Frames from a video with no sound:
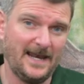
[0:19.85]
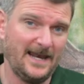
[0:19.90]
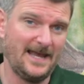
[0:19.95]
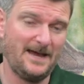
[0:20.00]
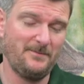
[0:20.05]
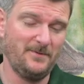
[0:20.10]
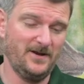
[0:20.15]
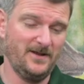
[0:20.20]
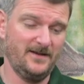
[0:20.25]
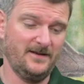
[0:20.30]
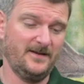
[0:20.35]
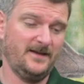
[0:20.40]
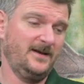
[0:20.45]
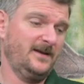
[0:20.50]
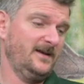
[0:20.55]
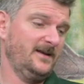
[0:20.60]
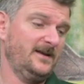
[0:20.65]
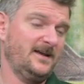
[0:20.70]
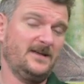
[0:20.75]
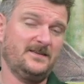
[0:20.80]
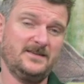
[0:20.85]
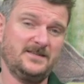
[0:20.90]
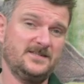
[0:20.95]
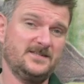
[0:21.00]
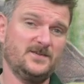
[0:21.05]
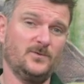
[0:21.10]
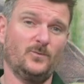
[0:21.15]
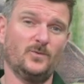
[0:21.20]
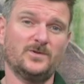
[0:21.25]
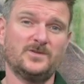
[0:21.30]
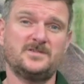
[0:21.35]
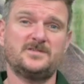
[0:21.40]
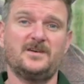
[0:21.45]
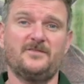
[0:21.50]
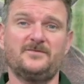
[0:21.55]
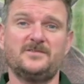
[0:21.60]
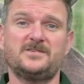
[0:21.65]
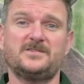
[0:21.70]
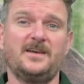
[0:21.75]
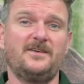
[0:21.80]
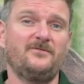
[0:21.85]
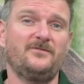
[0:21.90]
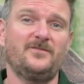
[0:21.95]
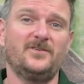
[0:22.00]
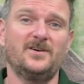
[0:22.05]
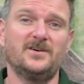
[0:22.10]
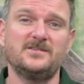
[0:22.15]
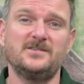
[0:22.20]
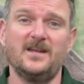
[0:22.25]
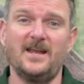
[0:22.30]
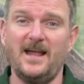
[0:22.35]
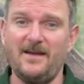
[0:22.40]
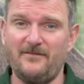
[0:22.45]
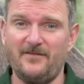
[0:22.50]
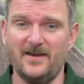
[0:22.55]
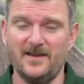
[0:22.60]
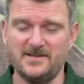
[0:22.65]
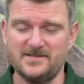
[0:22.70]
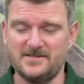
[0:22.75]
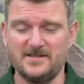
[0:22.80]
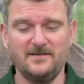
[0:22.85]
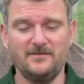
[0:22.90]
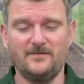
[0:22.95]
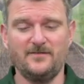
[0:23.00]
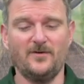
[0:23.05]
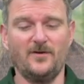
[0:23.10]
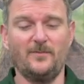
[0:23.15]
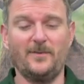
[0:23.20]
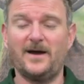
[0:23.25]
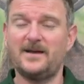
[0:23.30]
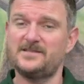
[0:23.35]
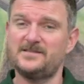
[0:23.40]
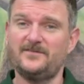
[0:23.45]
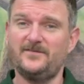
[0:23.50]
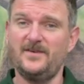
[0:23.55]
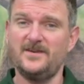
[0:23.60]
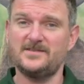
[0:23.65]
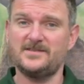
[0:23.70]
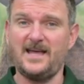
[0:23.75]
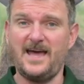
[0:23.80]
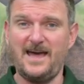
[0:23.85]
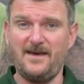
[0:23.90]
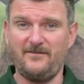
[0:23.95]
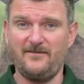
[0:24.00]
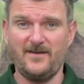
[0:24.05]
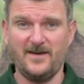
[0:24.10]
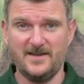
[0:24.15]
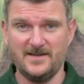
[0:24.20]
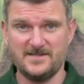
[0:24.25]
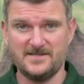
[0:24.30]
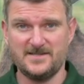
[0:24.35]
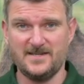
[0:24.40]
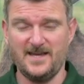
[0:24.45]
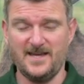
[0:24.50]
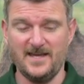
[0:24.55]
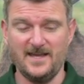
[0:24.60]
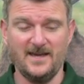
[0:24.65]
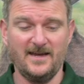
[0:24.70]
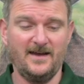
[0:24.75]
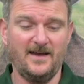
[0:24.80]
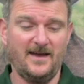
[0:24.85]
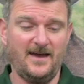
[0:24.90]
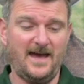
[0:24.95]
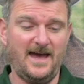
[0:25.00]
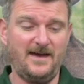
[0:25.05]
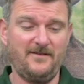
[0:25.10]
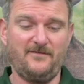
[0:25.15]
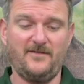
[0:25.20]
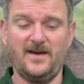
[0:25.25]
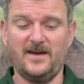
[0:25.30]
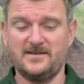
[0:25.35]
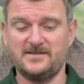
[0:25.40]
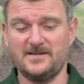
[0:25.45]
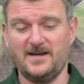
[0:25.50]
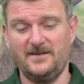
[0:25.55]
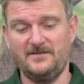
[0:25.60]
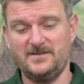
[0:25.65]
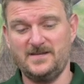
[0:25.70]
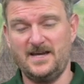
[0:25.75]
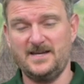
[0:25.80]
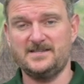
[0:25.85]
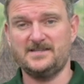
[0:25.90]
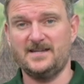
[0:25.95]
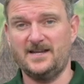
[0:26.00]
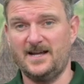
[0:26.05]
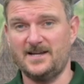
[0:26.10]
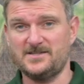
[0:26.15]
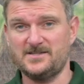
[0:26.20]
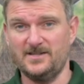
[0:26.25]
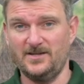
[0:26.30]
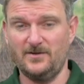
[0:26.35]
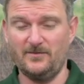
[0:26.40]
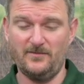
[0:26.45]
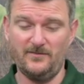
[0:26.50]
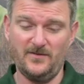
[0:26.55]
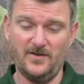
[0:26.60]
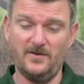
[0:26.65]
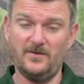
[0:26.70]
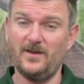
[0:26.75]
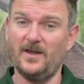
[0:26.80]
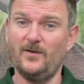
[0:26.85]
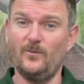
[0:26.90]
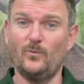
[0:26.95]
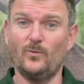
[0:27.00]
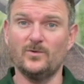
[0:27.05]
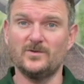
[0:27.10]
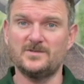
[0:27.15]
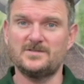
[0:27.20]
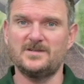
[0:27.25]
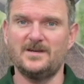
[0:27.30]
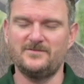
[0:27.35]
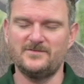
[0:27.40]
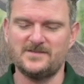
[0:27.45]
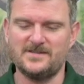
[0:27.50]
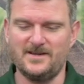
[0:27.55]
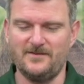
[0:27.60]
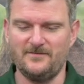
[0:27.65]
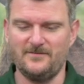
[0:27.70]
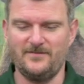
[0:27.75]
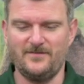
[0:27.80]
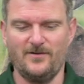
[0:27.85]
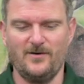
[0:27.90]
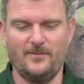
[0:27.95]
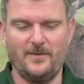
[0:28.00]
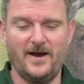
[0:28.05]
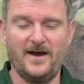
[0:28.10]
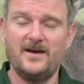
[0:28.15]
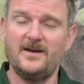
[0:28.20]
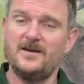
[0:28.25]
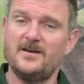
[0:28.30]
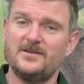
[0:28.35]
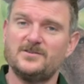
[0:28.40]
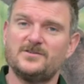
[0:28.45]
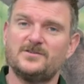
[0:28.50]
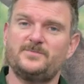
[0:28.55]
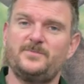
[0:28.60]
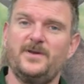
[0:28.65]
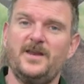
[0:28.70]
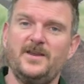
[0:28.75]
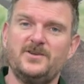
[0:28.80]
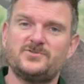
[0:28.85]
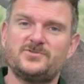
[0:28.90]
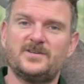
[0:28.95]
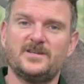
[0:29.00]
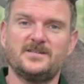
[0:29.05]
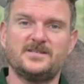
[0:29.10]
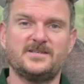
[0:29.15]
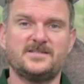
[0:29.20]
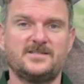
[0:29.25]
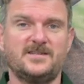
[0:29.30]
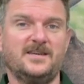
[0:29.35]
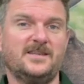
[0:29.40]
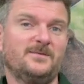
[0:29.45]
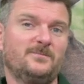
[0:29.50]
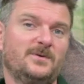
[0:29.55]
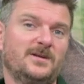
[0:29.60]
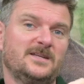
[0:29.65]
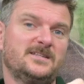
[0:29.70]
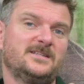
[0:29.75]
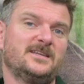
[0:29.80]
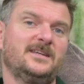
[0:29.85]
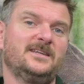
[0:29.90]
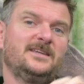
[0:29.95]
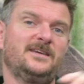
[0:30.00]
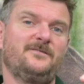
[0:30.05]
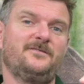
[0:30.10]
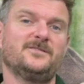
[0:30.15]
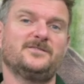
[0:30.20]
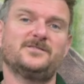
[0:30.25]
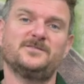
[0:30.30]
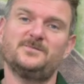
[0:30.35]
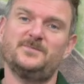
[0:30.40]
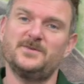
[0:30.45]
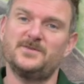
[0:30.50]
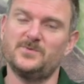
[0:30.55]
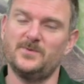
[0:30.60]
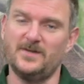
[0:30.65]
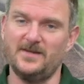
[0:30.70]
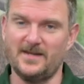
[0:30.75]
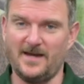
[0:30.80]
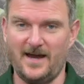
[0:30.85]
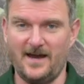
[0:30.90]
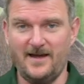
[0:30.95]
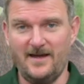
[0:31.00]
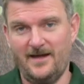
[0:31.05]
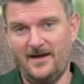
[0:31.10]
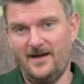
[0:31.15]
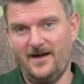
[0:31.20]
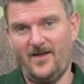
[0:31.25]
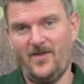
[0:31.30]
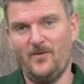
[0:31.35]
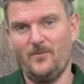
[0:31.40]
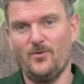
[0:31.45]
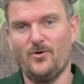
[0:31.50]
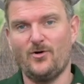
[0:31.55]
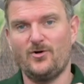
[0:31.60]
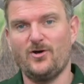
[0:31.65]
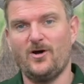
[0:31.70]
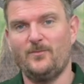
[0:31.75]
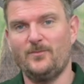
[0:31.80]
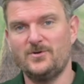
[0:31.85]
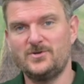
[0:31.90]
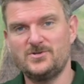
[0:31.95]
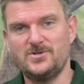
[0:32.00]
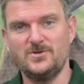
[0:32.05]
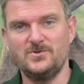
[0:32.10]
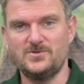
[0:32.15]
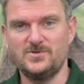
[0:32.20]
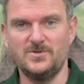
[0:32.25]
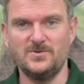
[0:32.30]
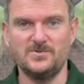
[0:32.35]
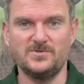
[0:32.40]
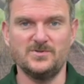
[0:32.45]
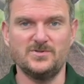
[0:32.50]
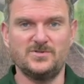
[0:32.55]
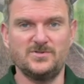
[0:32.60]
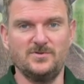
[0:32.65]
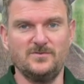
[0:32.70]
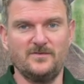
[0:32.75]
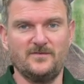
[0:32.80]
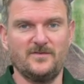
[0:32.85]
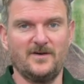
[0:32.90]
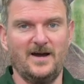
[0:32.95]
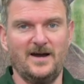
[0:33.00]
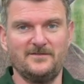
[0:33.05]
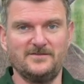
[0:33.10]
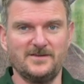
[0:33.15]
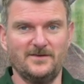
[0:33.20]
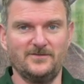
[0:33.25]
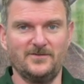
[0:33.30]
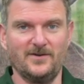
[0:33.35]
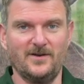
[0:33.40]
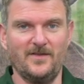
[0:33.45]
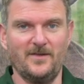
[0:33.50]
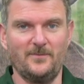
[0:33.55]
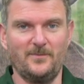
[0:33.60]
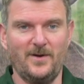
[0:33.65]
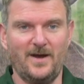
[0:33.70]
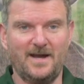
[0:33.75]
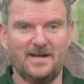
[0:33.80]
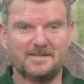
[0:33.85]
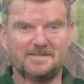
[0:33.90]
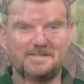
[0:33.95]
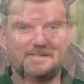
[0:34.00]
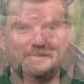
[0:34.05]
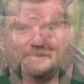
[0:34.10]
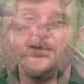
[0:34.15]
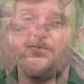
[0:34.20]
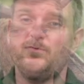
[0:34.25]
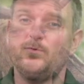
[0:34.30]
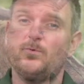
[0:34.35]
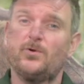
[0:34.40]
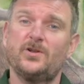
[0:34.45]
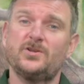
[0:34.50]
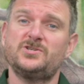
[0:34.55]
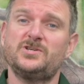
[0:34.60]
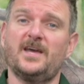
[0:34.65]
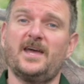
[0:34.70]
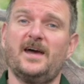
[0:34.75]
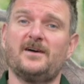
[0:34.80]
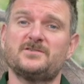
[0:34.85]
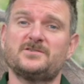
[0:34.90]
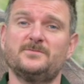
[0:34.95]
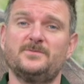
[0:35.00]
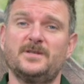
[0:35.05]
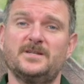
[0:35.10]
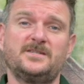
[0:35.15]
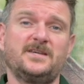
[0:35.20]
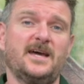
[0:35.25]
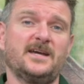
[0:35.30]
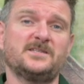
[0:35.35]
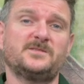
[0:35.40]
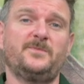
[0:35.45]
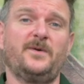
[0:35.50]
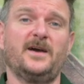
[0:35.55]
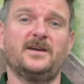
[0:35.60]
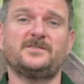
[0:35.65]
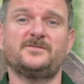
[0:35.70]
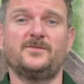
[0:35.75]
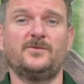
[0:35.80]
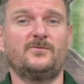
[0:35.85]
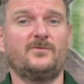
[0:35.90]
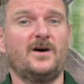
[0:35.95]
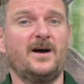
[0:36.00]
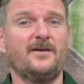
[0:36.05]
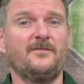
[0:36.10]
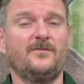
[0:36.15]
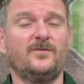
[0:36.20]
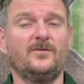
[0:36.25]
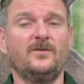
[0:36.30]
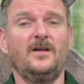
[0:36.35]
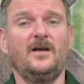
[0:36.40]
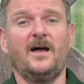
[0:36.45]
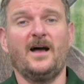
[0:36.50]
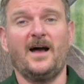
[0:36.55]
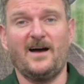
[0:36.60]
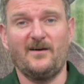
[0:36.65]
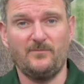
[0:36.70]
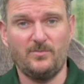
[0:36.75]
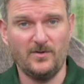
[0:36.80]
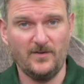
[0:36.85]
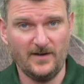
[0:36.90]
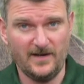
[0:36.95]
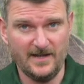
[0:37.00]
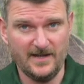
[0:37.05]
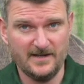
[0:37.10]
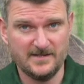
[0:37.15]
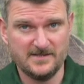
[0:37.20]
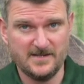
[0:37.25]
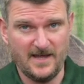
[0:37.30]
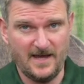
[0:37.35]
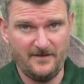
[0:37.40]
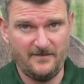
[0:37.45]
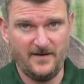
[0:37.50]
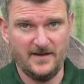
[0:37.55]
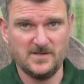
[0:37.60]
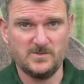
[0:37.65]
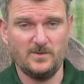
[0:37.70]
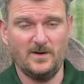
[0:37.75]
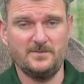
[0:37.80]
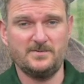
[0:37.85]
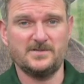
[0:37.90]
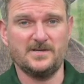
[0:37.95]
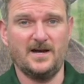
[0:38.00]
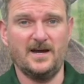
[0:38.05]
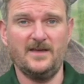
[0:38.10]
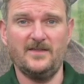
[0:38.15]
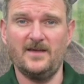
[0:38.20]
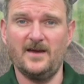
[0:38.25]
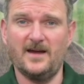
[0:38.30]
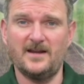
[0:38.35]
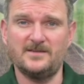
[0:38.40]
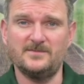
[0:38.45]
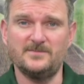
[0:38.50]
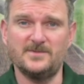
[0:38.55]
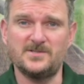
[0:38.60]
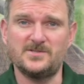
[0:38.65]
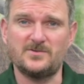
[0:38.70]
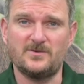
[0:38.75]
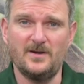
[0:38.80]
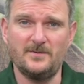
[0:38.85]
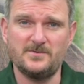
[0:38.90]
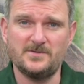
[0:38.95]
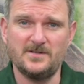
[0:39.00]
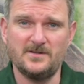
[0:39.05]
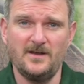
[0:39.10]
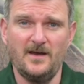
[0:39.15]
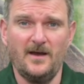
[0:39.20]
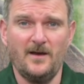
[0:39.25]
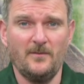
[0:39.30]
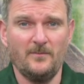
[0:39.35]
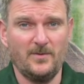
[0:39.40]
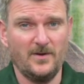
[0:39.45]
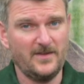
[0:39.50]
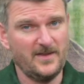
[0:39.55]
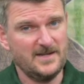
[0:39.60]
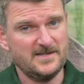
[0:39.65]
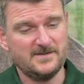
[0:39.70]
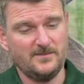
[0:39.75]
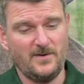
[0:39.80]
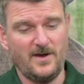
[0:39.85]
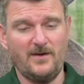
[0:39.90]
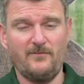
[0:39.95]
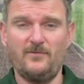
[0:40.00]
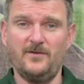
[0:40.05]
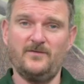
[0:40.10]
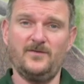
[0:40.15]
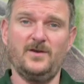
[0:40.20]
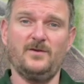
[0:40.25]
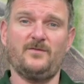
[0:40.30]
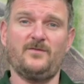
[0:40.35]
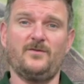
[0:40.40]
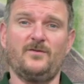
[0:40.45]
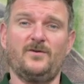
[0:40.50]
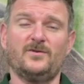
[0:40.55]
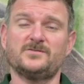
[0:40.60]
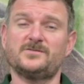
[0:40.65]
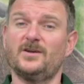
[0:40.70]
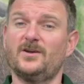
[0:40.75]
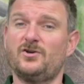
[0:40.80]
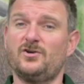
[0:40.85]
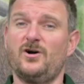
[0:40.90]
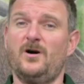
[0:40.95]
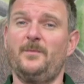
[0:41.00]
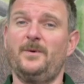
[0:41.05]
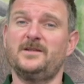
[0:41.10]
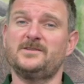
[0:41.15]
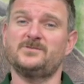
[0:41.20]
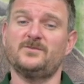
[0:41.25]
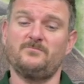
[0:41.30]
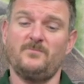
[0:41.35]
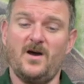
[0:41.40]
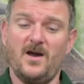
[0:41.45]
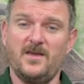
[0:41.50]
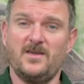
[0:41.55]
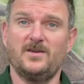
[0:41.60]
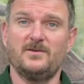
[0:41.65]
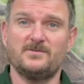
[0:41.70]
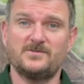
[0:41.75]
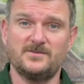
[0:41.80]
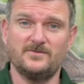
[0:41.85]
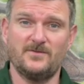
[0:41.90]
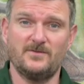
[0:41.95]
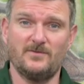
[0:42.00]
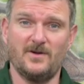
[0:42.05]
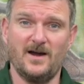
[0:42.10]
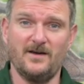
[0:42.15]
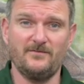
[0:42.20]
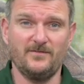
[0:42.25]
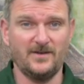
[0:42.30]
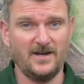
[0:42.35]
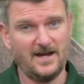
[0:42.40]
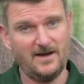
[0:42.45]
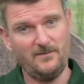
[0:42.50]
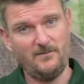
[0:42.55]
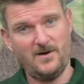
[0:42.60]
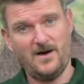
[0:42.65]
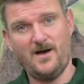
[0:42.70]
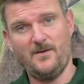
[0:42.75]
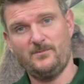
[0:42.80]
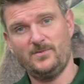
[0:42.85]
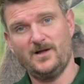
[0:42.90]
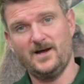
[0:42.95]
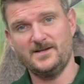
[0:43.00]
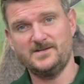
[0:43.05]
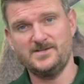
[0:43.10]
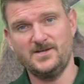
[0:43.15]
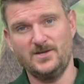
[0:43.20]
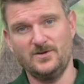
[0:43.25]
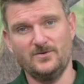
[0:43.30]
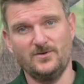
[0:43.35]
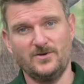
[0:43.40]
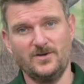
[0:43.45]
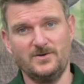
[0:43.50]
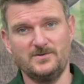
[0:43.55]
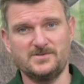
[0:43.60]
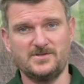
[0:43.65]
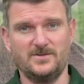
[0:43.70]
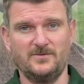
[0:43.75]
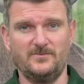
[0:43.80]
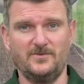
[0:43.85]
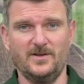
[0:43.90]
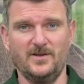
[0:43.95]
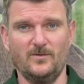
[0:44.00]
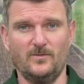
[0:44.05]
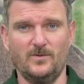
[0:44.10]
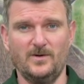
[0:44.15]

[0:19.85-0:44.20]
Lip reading: Laminate. Now this is the 177 version in FAC format. It's the first FAC FX I've tested actually or reviewed in 177 format. So it's been interesting to see the ballistic differences between that and the more common 22s and 25s I've done in the past. If you want to check out some of the tech specs for the rifle, I've put the link to the FX website in the item description. But these are my review thoughts and comments on my use of the rifle and how it might apply to your use in the real